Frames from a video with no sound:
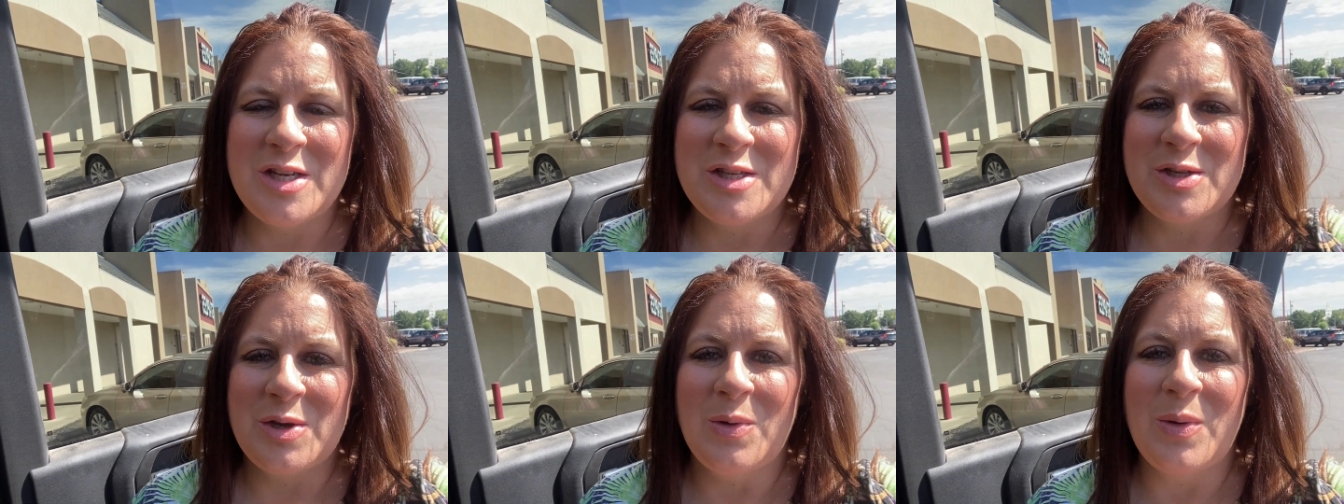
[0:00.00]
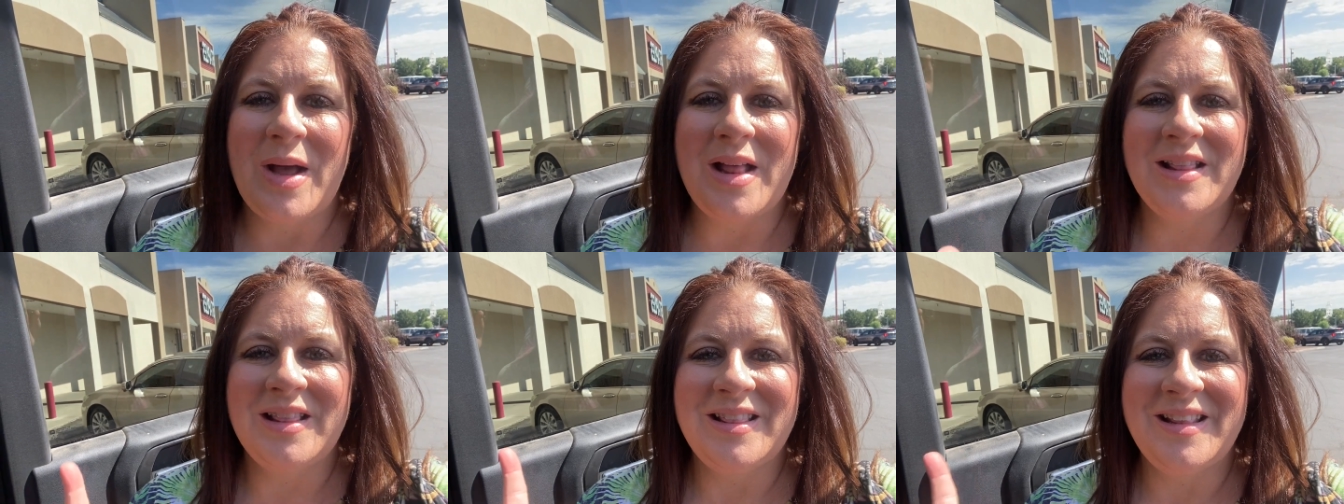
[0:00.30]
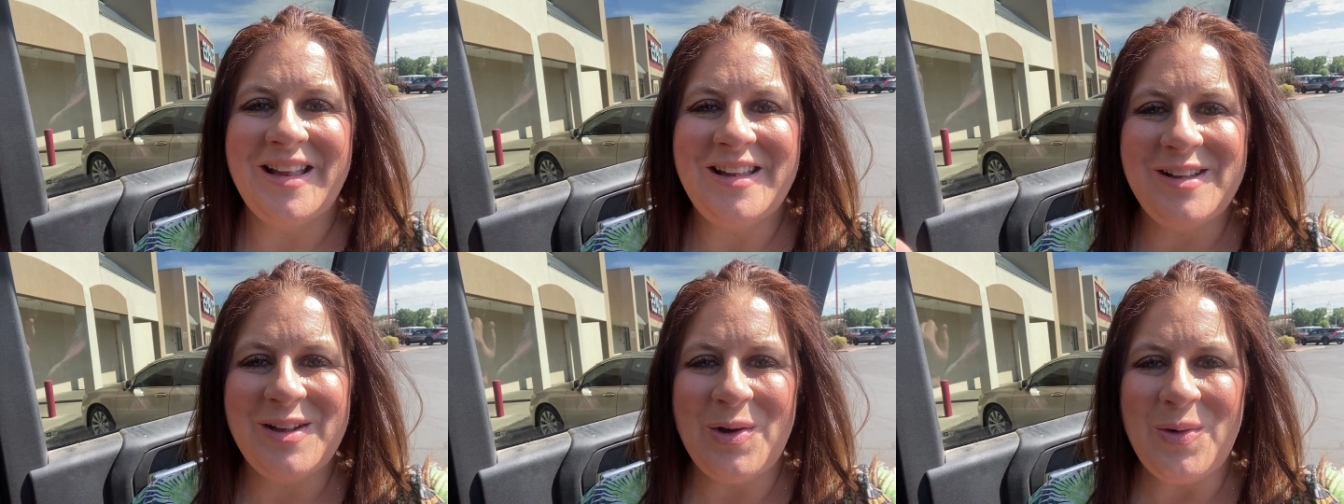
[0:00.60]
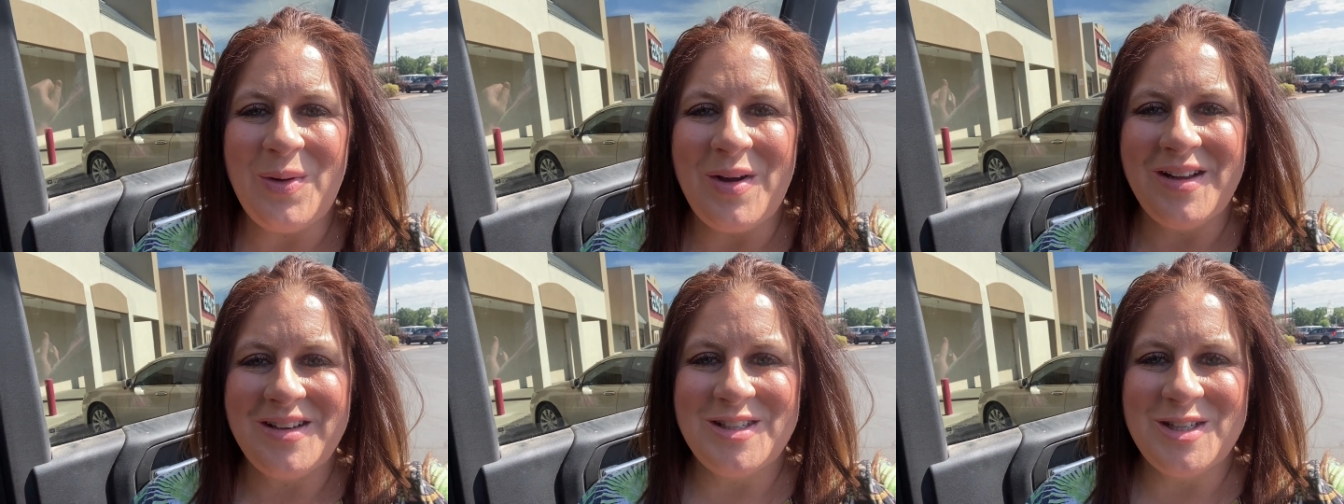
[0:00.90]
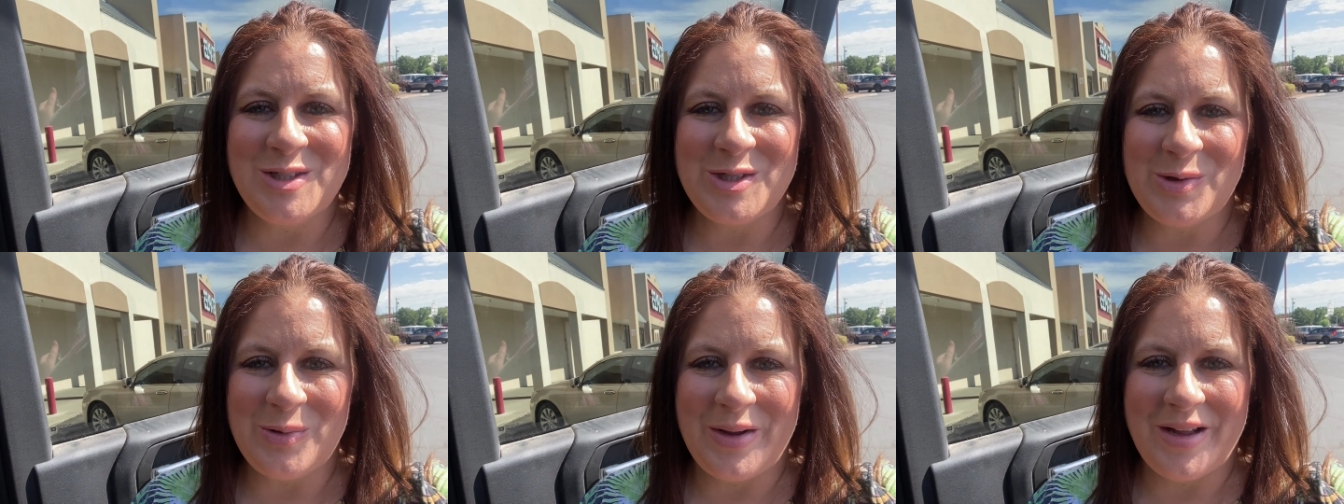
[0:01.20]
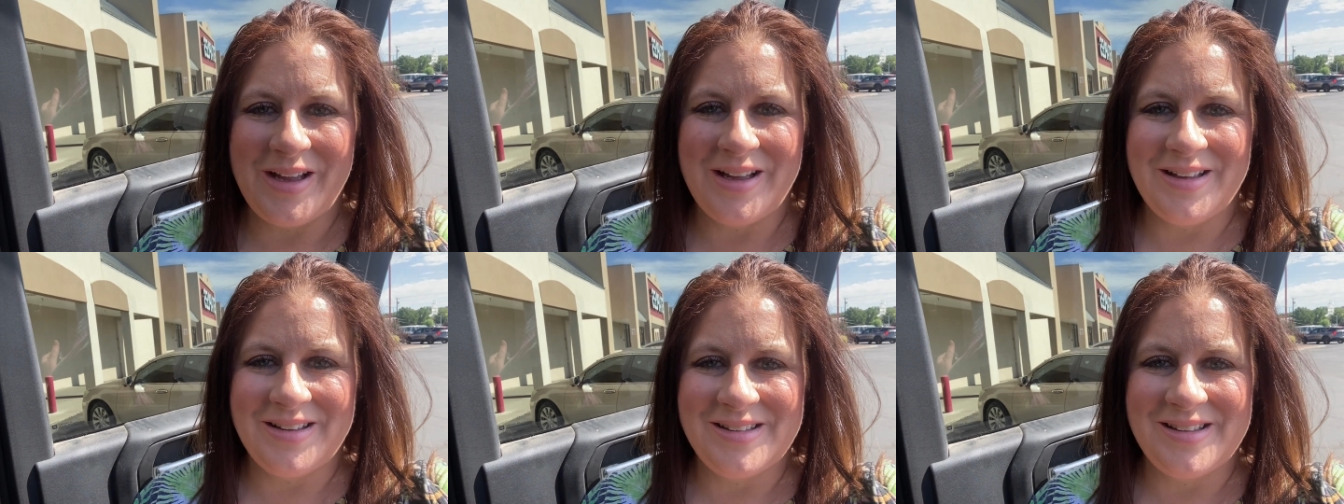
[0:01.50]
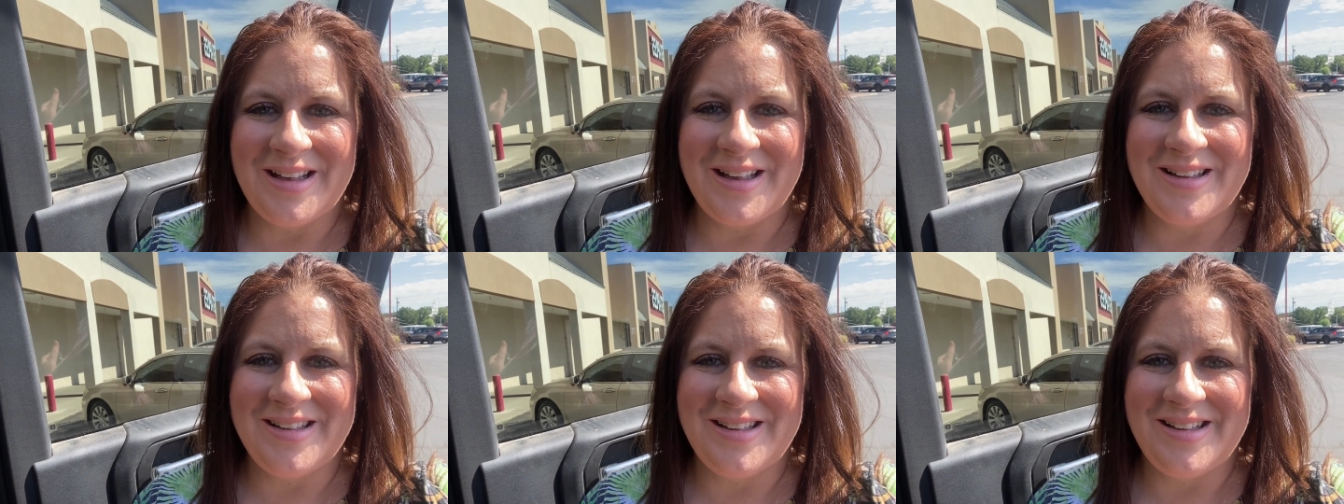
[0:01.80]
So let's go on to Joann's
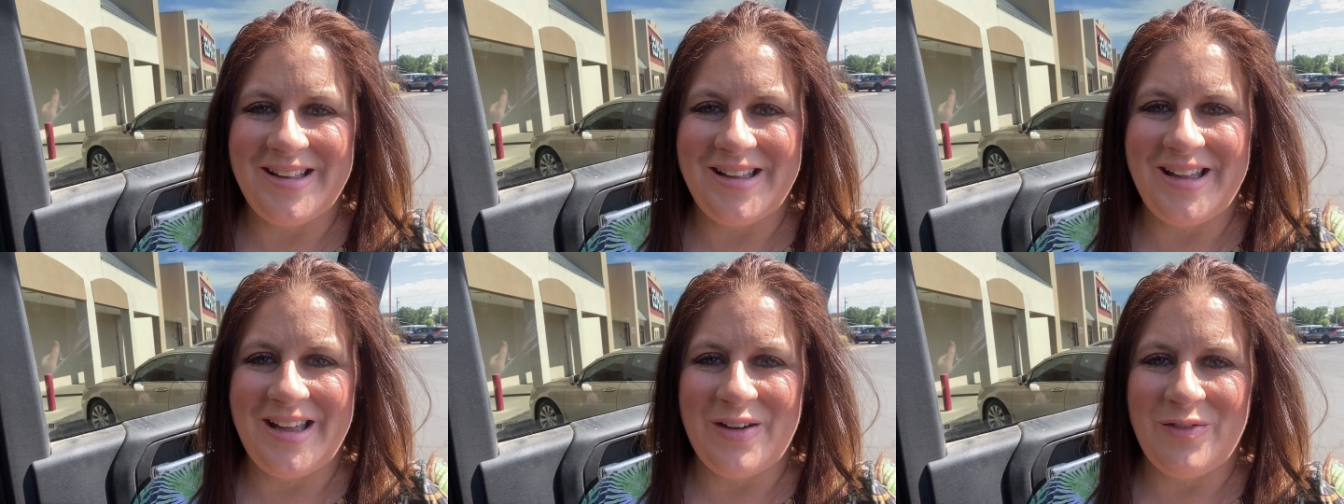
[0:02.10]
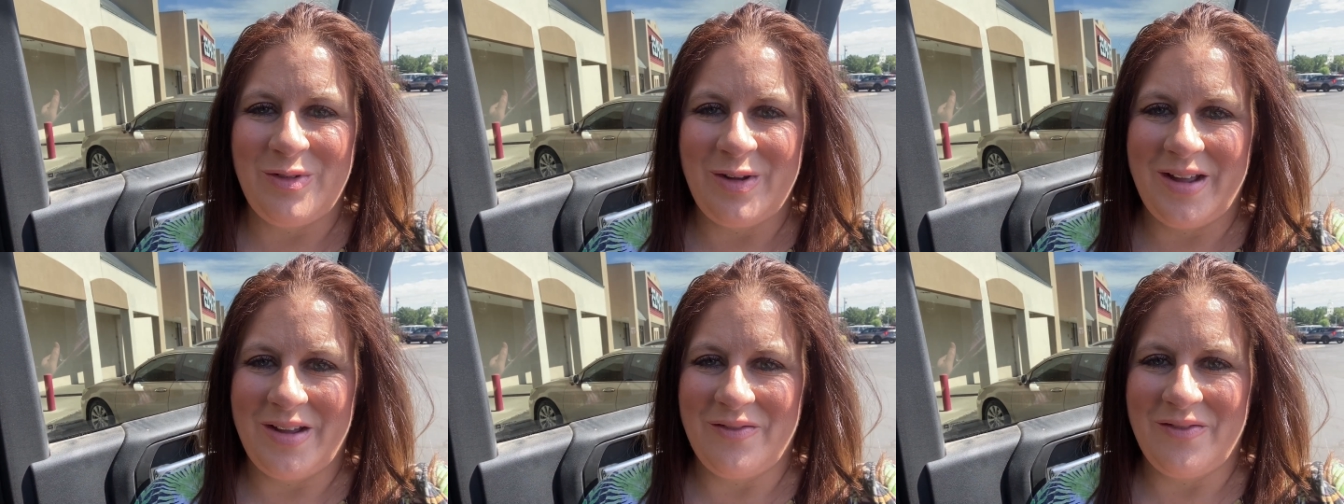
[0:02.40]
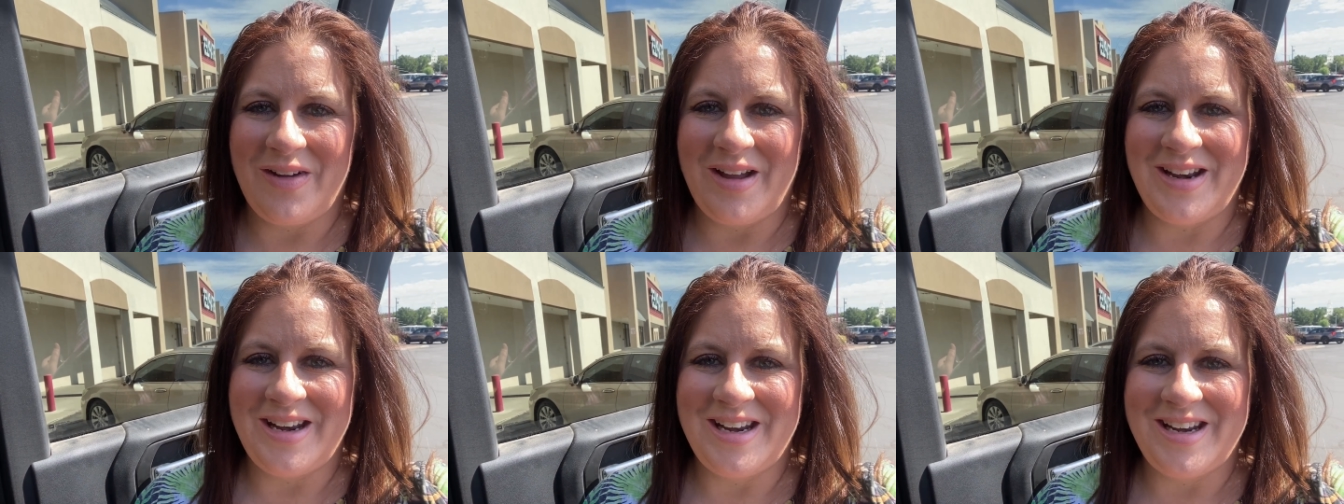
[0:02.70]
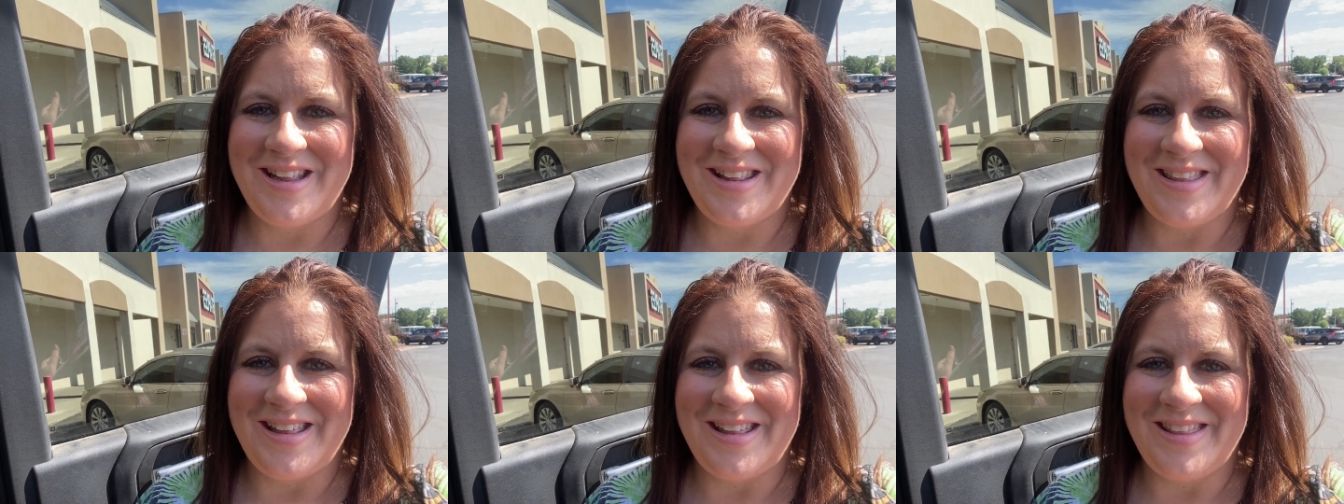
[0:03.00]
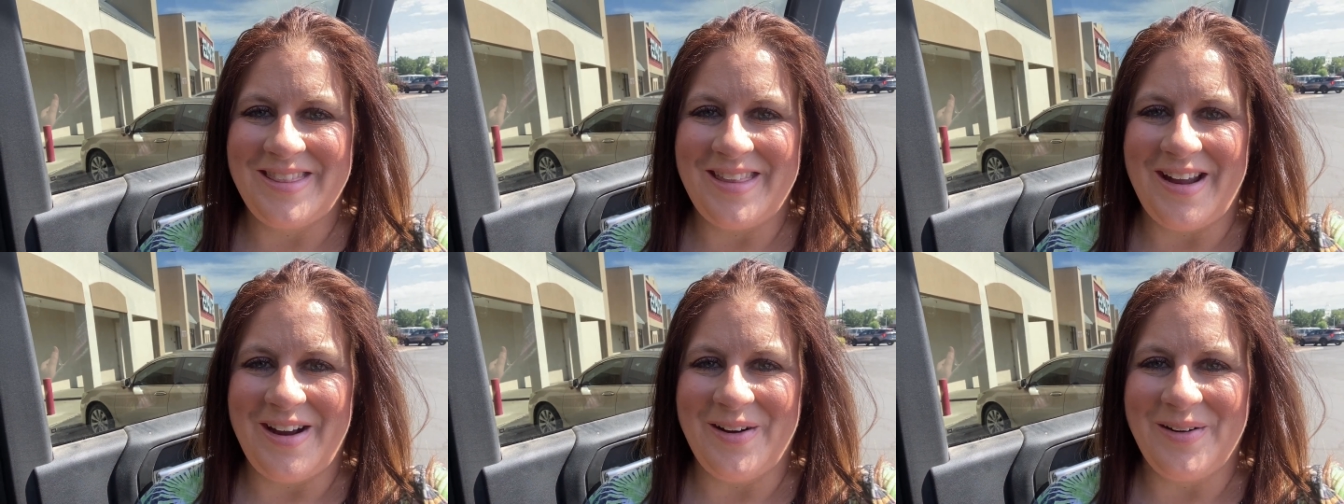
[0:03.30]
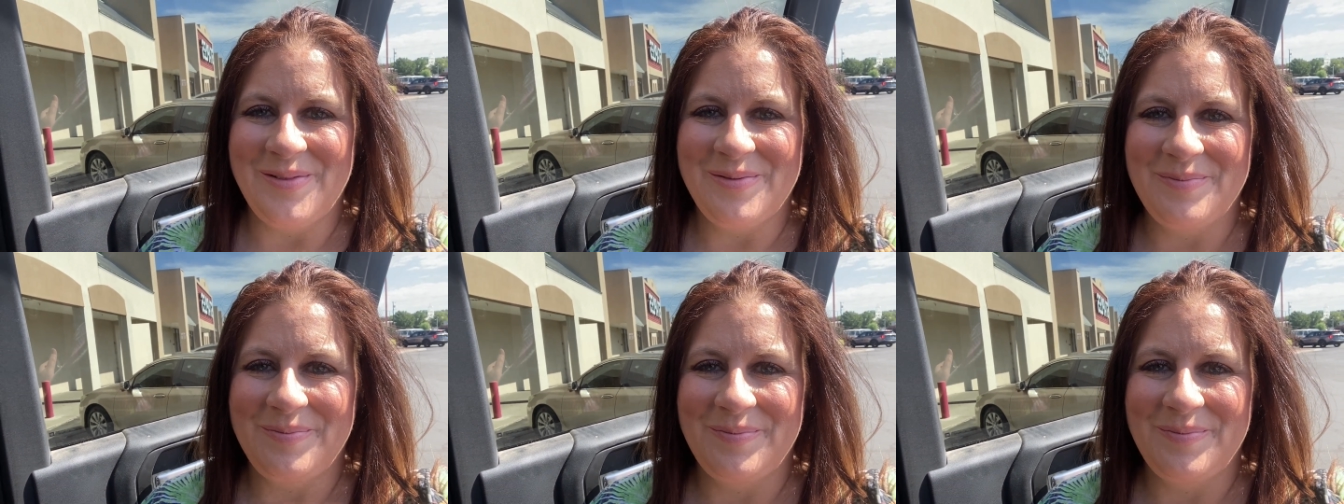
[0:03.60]
and see if we can find anything there.